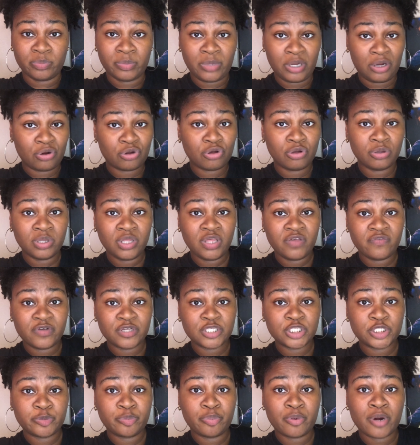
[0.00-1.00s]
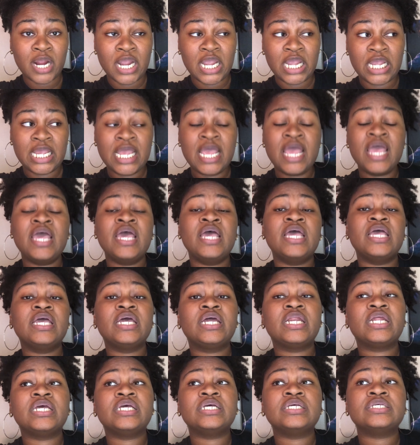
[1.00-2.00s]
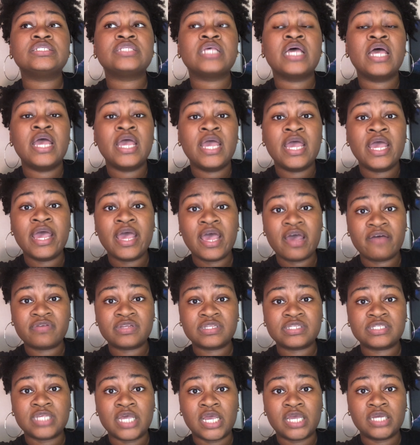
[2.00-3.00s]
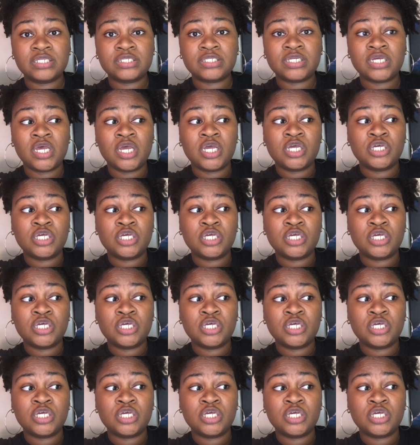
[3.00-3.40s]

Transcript: Miracle leave-in spray, it is heaven sent.